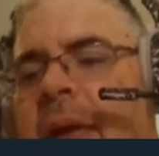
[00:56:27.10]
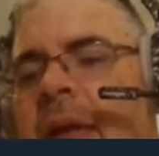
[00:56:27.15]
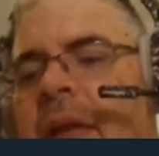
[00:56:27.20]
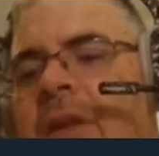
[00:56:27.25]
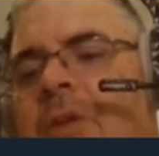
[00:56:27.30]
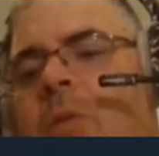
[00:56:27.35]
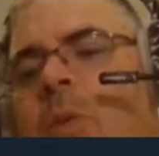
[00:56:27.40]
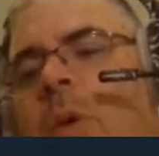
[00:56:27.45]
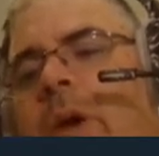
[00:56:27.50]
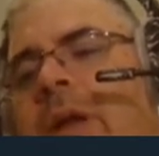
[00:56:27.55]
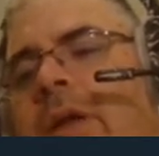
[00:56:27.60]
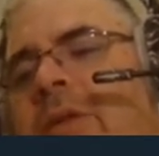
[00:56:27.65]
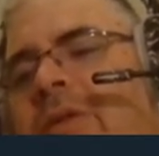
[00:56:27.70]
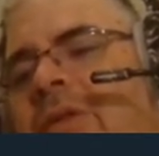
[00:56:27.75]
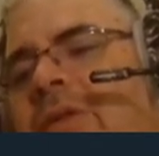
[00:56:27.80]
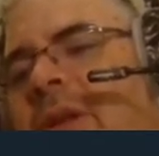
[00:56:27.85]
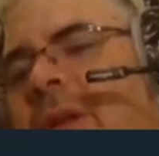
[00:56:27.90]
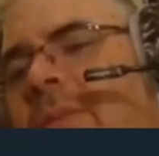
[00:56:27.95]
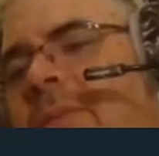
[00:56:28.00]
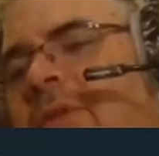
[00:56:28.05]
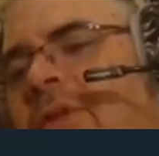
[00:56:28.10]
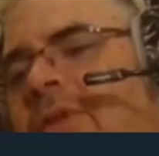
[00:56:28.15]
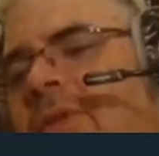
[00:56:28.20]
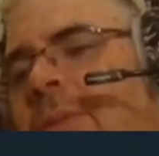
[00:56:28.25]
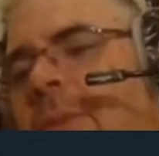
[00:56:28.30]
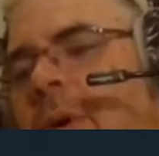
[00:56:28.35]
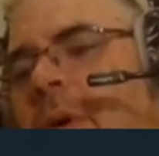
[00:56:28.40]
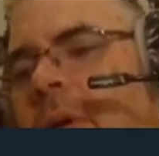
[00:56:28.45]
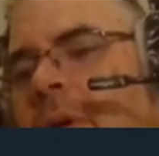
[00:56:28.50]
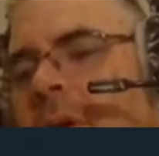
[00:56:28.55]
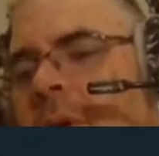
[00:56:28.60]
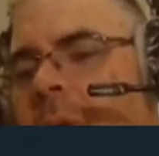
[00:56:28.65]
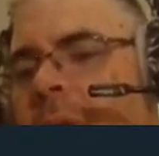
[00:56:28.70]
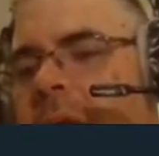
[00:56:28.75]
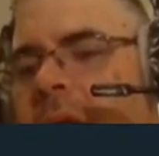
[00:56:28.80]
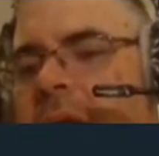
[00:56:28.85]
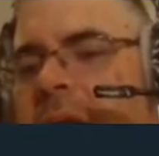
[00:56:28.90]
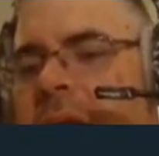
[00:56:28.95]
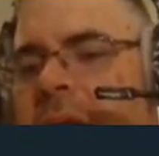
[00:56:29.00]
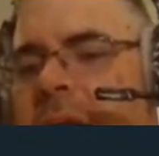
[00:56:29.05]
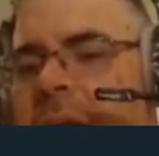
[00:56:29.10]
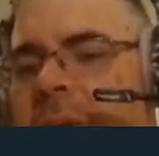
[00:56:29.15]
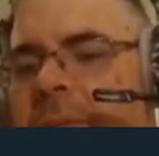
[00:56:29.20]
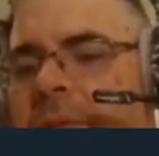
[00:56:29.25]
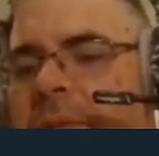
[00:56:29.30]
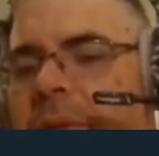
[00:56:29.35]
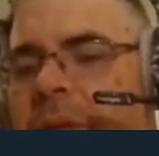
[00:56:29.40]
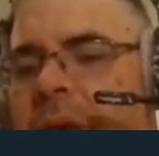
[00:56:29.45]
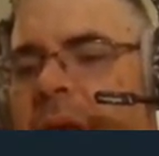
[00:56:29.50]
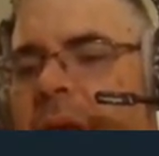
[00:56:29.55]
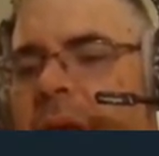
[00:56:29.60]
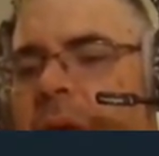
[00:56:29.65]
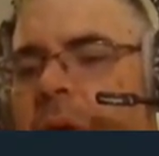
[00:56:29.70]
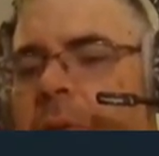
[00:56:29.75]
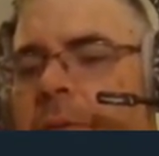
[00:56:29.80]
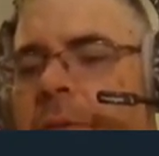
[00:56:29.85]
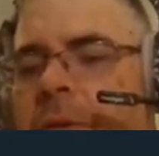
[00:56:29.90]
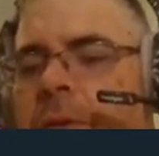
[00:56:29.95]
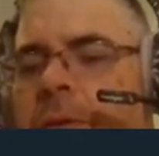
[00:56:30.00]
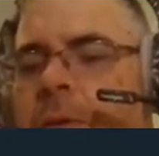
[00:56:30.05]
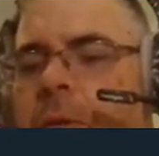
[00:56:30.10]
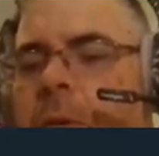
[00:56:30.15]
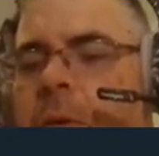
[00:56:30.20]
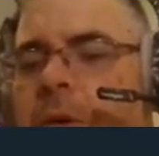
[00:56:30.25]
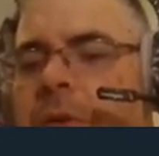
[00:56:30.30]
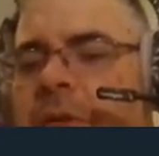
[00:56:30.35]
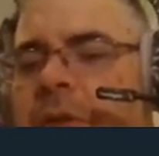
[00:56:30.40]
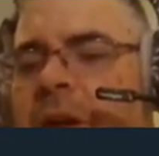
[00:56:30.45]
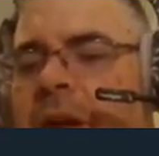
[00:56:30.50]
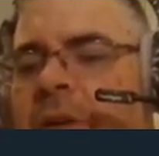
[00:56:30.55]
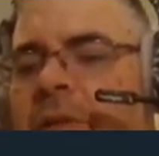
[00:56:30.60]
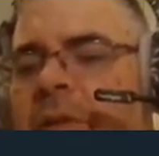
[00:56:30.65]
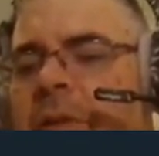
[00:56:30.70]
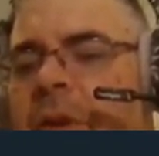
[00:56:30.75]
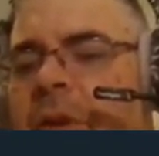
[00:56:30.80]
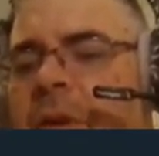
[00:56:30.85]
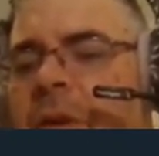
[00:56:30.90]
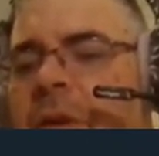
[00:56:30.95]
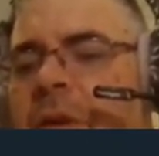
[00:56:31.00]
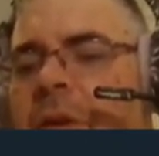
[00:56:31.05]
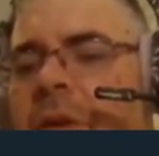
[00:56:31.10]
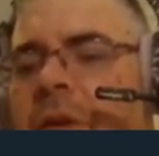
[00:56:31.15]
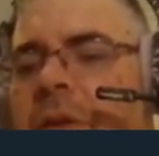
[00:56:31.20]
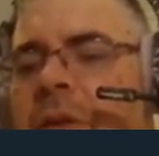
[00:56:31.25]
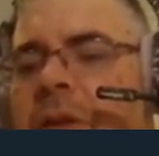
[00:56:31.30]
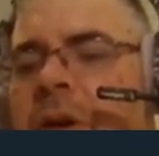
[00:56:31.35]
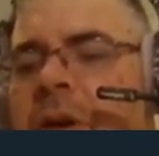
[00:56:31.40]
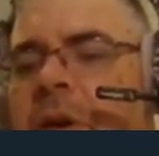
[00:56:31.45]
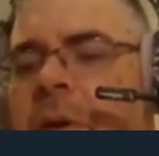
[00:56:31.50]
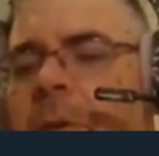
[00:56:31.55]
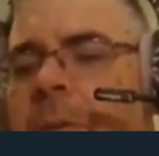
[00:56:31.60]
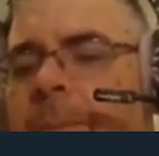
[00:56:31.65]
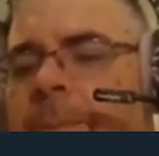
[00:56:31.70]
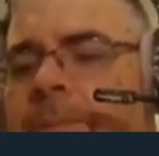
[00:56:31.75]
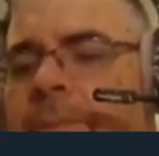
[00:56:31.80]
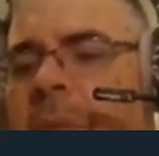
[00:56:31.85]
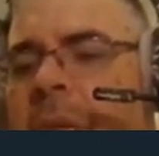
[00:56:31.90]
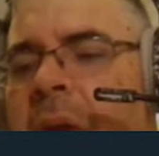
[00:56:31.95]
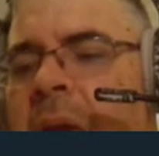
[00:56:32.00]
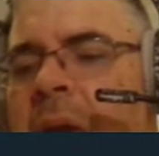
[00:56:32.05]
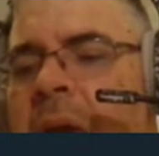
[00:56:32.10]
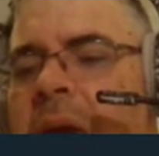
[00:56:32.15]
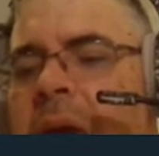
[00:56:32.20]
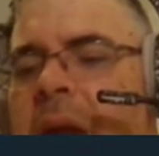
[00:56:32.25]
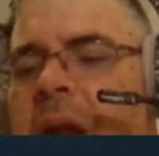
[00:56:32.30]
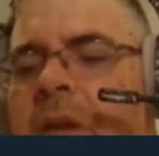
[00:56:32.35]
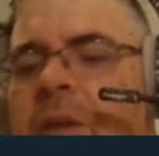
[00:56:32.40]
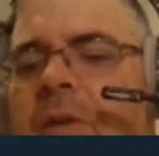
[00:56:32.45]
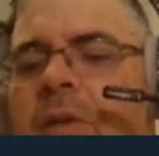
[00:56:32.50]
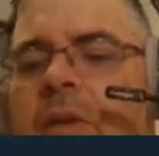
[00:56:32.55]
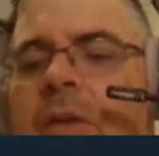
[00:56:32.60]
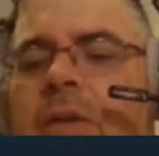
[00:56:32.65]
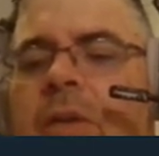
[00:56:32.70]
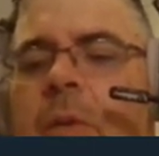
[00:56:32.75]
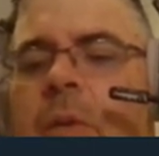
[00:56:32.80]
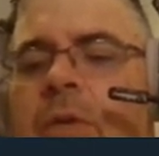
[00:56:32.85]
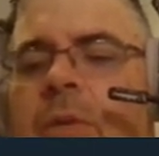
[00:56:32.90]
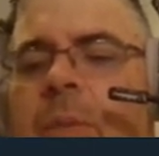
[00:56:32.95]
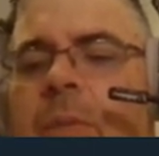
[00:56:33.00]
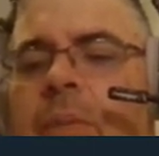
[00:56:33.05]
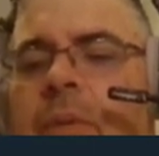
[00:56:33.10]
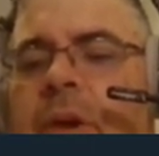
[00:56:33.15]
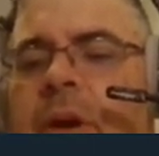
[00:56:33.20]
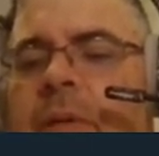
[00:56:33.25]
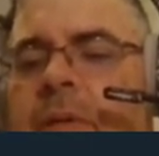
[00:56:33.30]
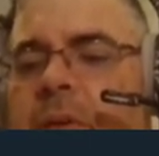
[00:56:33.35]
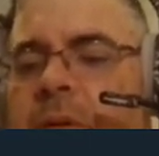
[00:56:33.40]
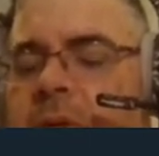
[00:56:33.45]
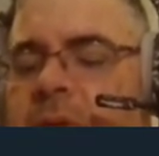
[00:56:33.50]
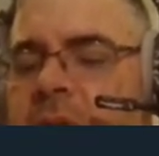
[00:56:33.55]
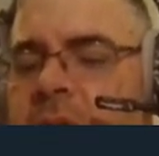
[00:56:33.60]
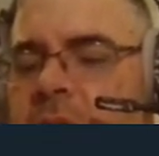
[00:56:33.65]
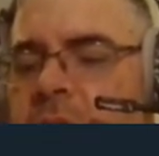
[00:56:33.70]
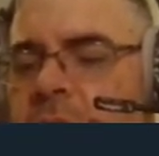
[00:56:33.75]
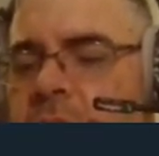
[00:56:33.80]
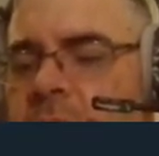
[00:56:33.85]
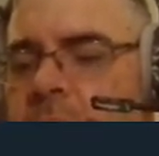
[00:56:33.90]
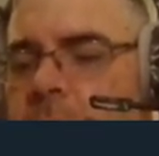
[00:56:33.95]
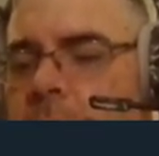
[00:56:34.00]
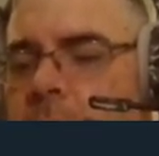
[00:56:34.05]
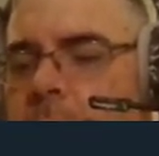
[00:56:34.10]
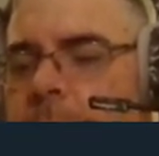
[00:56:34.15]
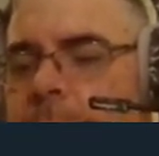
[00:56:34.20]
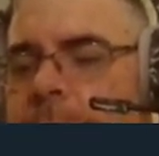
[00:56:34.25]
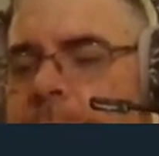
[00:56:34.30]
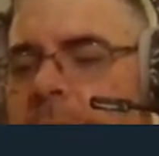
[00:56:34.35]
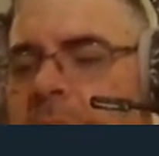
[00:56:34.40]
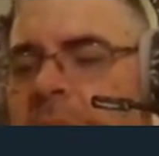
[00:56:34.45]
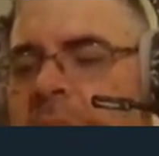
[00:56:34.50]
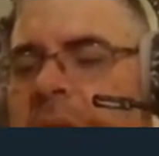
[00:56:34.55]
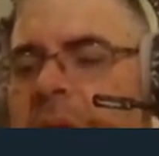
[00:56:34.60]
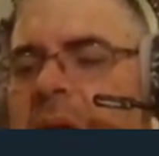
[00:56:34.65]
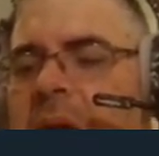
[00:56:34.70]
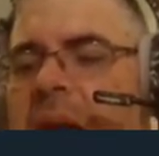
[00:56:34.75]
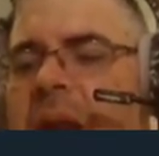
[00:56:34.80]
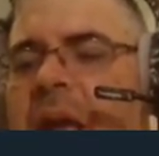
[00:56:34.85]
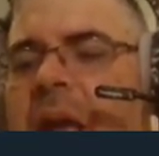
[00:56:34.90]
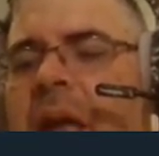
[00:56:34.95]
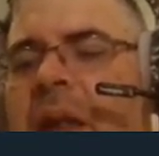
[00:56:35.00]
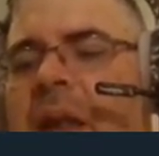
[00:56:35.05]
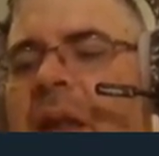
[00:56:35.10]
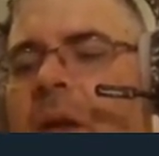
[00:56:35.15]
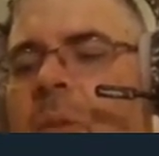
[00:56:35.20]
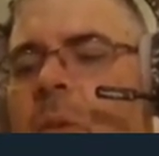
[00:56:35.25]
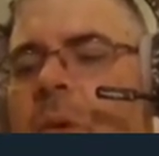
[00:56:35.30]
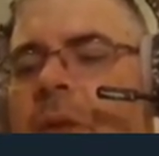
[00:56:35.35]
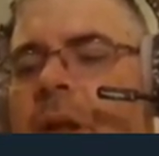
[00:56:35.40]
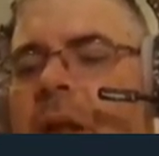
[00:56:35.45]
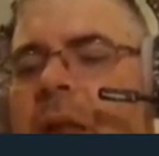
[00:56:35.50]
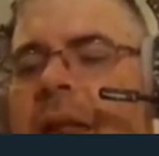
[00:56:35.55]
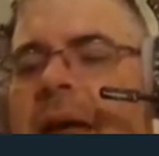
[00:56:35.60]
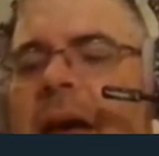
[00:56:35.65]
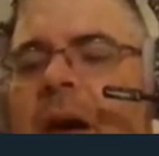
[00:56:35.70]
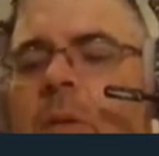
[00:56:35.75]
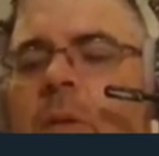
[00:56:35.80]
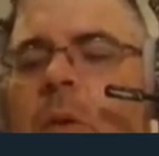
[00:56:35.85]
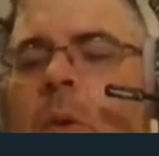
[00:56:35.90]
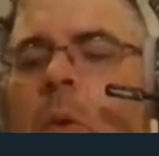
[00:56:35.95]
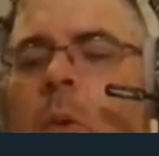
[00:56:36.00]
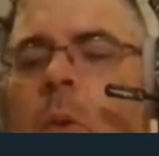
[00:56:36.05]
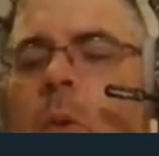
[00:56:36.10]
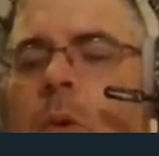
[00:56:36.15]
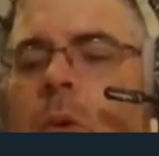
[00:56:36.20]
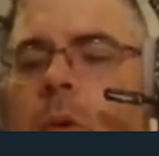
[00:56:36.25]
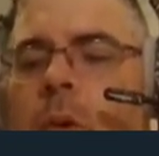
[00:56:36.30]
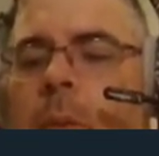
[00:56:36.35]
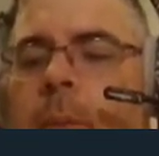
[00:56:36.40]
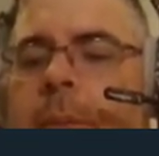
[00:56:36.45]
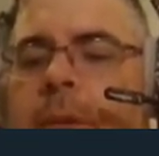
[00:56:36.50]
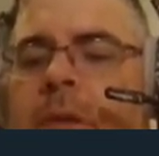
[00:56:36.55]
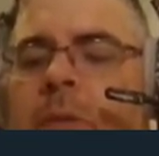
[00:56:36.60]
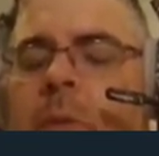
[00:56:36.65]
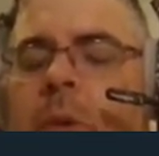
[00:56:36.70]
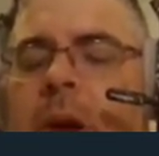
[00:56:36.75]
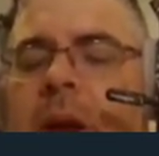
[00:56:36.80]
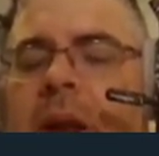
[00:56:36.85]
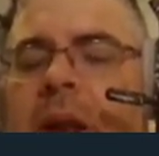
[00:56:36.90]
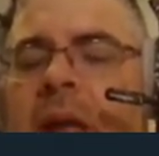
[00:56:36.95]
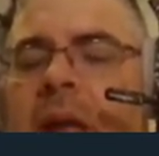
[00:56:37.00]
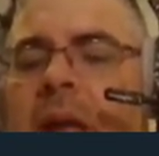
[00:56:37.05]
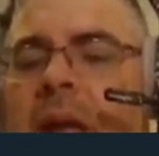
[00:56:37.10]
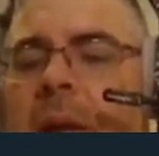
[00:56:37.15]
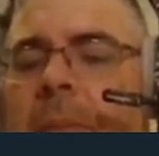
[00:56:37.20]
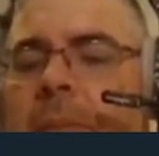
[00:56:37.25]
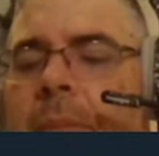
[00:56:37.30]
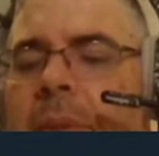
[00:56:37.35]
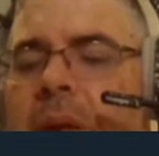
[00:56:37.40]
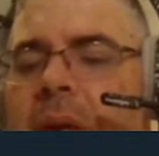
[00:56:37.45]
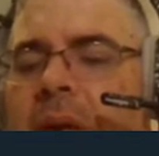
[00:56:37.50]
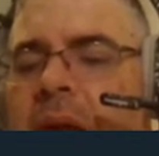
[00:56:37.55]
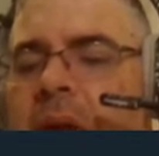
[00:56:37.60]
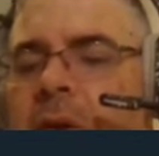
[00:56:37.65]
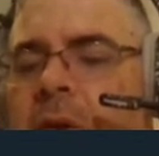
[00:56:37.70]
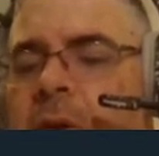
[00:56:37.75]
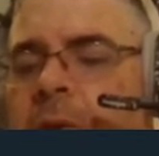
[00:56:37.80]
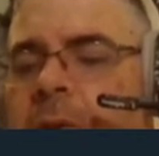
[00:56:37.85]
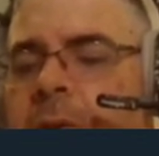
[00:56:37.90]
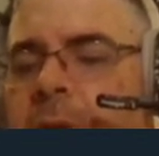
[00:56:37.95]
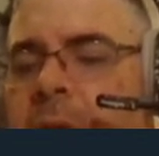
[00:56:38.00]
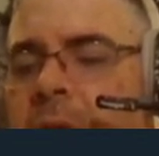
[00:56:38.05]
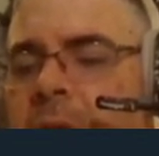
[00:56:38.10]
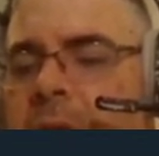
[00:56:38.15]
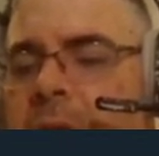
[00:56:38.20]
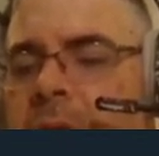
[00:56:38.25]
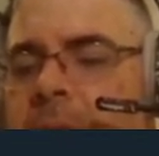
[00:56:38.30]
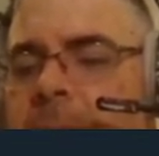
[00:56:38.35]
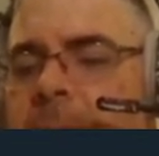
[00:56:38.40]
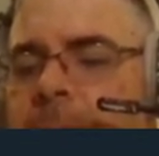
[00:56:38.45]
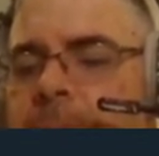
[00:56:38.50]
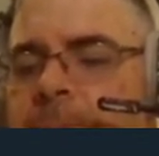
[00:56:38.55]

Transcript: His wings seemed smaller when it came flying over the forest that fall, though, and his visit was briefer than usual, and ended with a loud quarrel between him and her father.